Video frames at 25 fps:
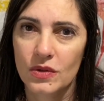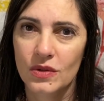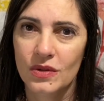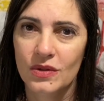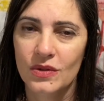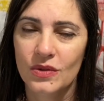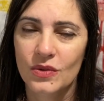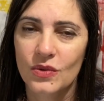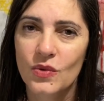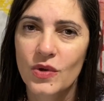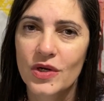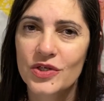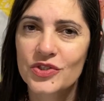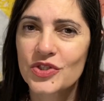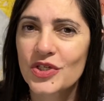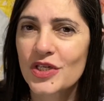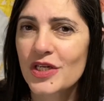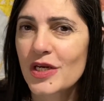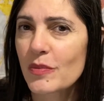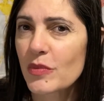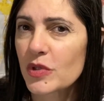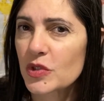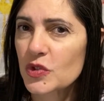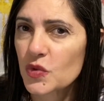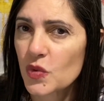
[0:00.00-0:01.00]
Question
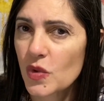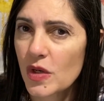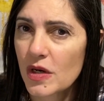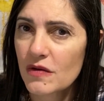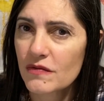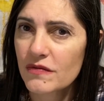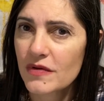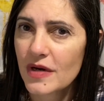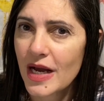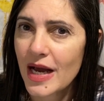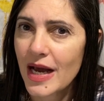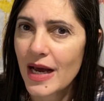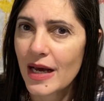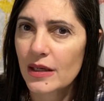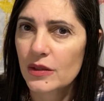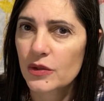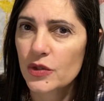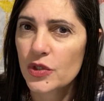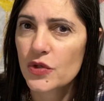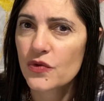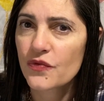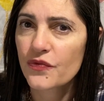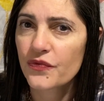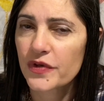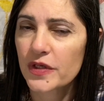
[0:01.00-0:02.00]
number 12, how do you
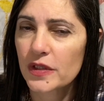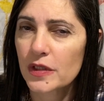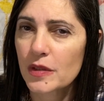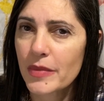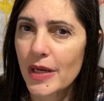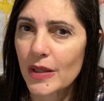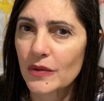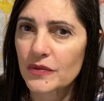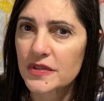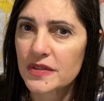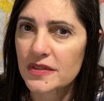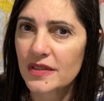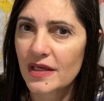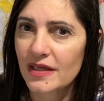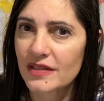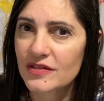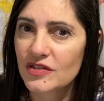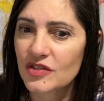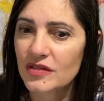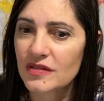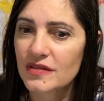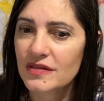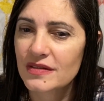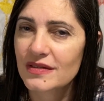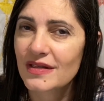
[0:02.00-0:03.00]
feel about
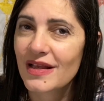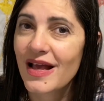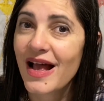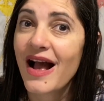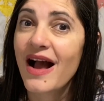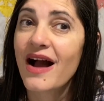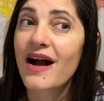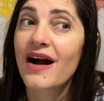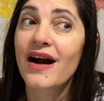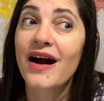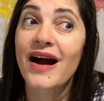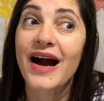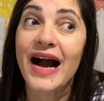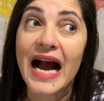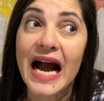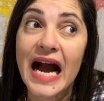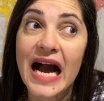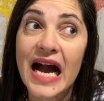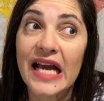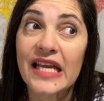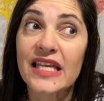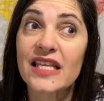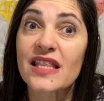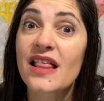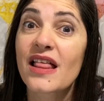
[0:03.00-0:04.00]
sketches?
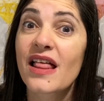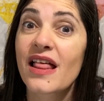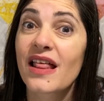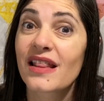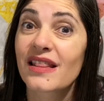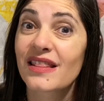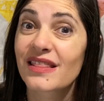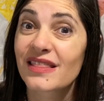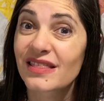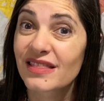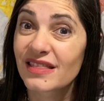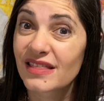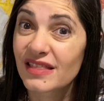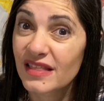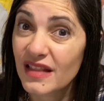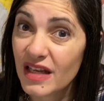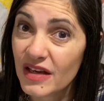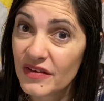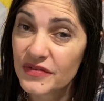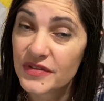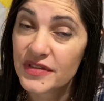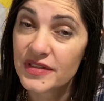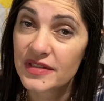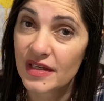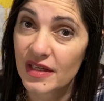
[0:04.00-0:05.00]
I love
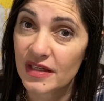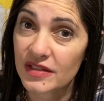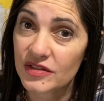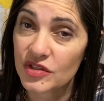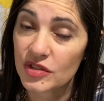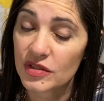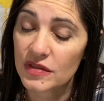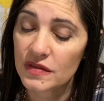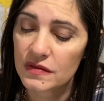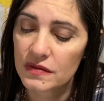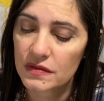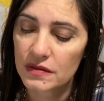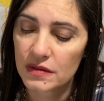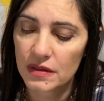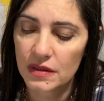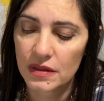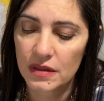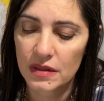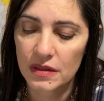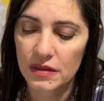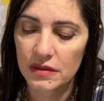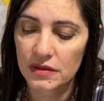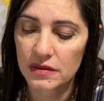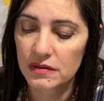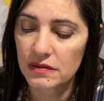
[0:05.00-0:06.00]
sketches.
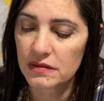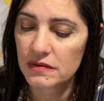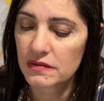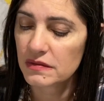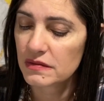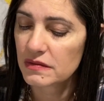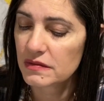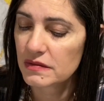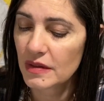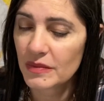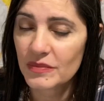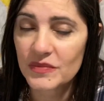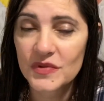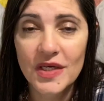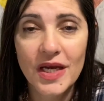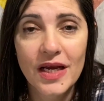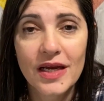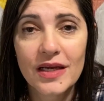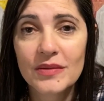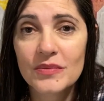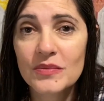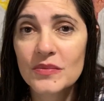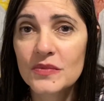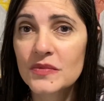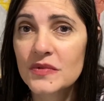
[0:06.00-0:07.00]

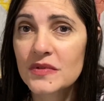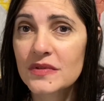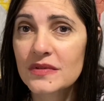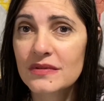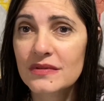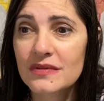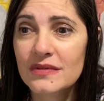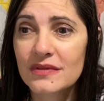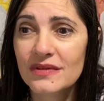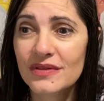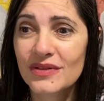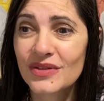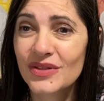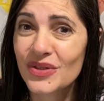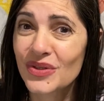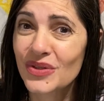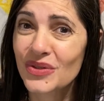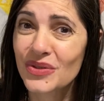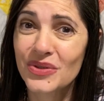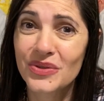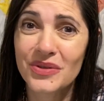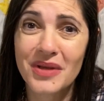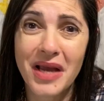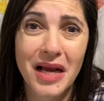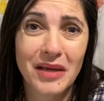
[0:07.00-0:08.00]
Sometimes
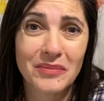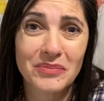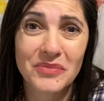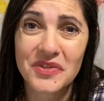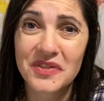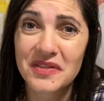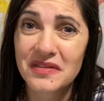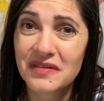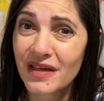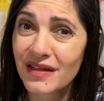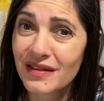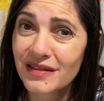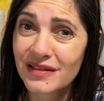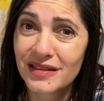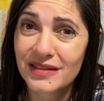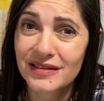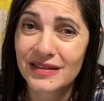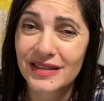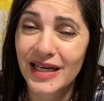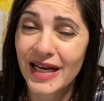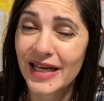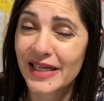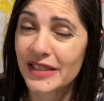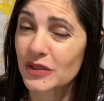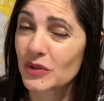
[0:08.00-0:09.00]
I'm stuck.
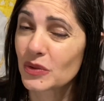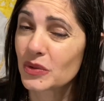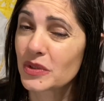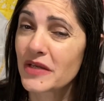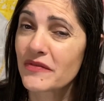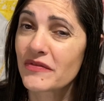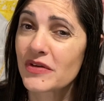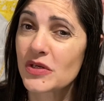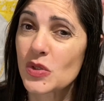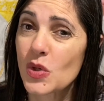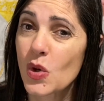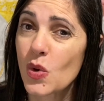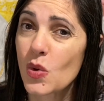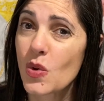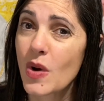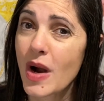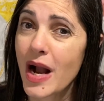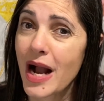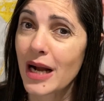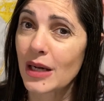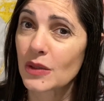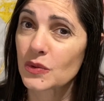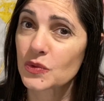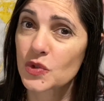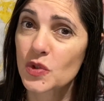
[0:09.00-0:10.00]
I don't even know
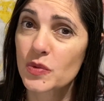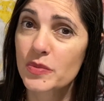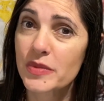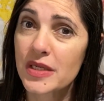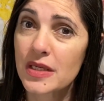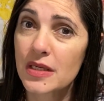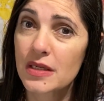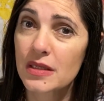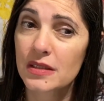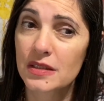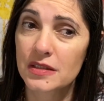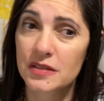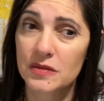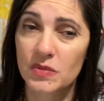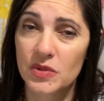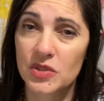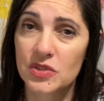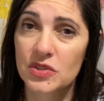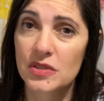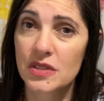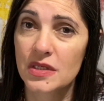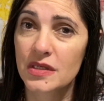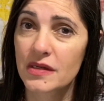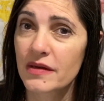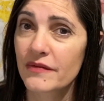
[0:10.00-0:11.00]
how to begin,
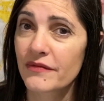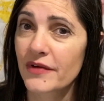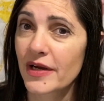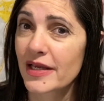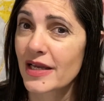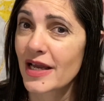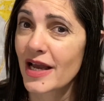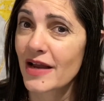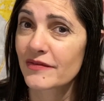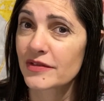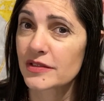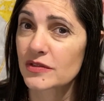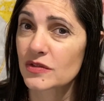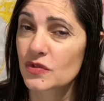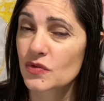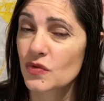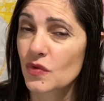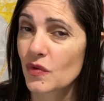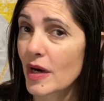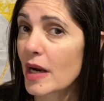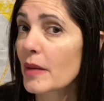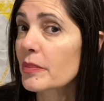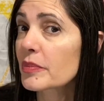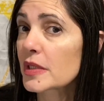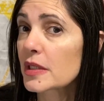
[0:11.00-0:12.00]
especially if I haven't
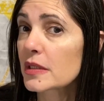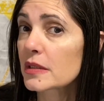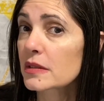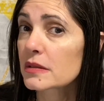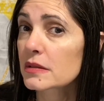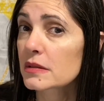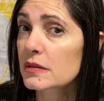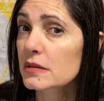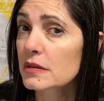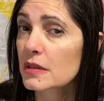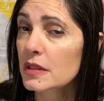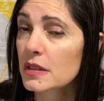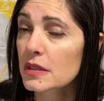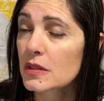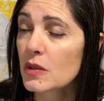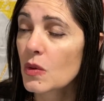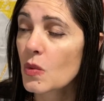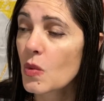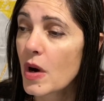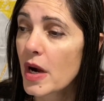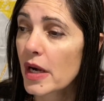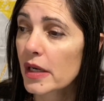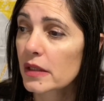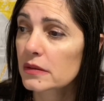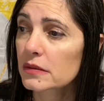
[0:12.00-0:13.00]
scrapped in a
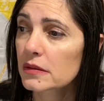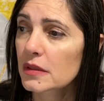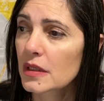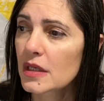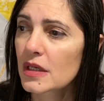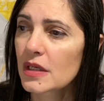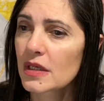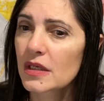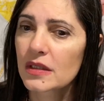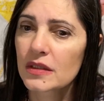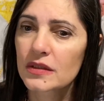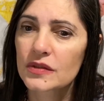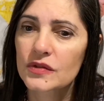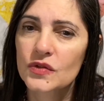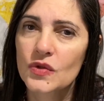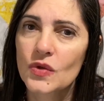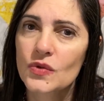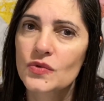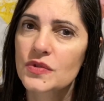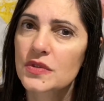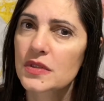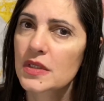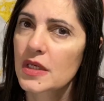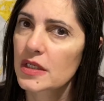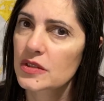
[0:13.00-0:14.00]
while. So
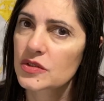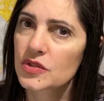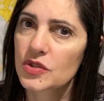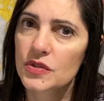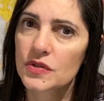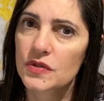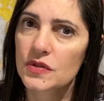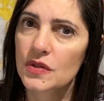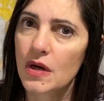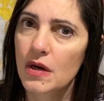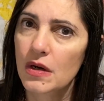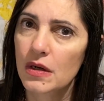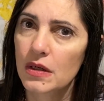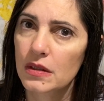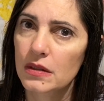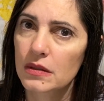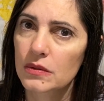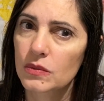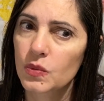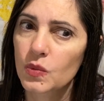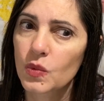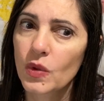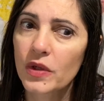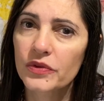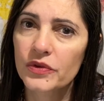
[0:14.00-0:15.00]
sketches are
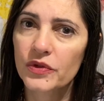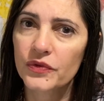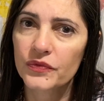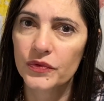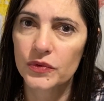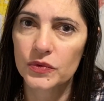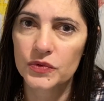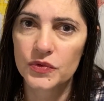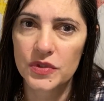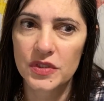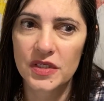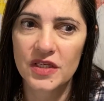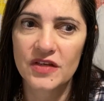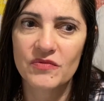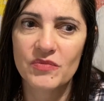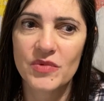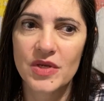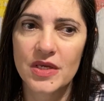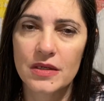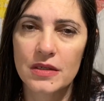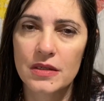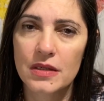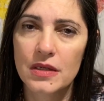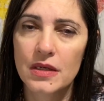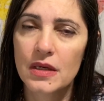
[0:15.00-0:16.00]
wonderful to give
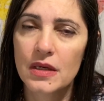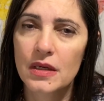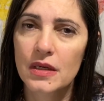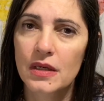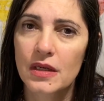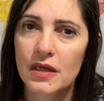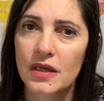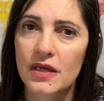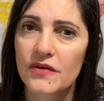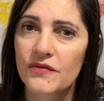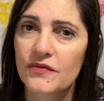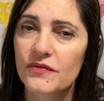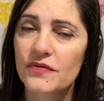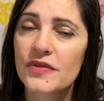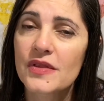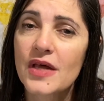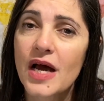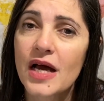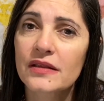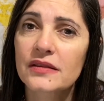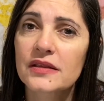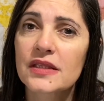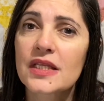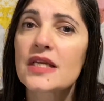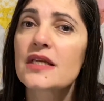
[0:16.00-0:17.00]
me, if
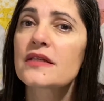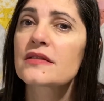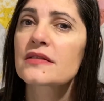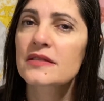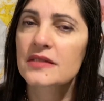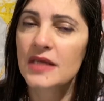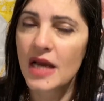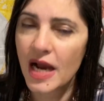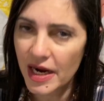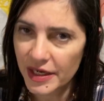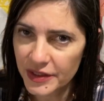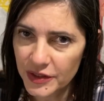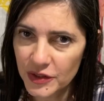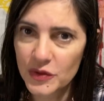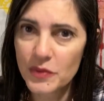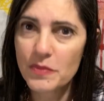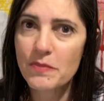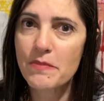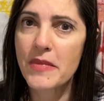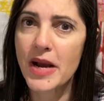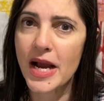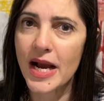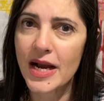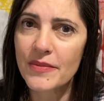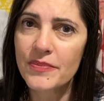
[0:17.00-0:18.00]
not the entire
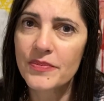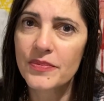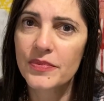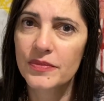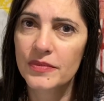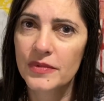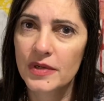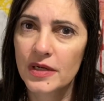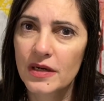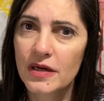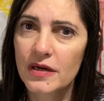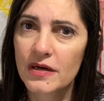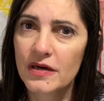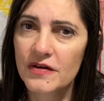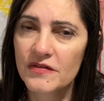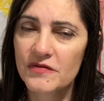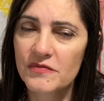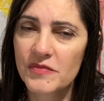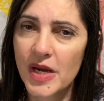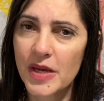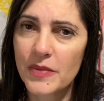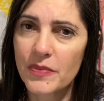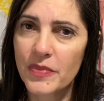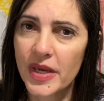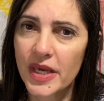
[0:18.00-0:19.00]
map of
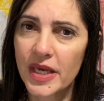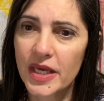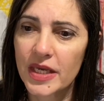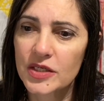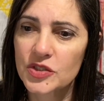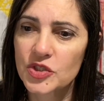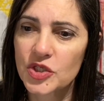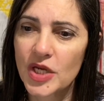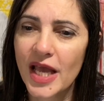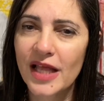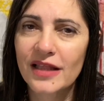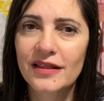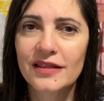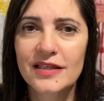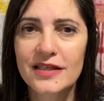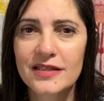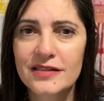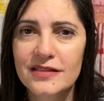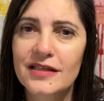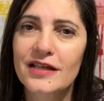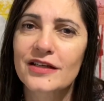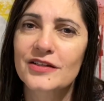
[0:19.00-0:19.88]
my page, at least a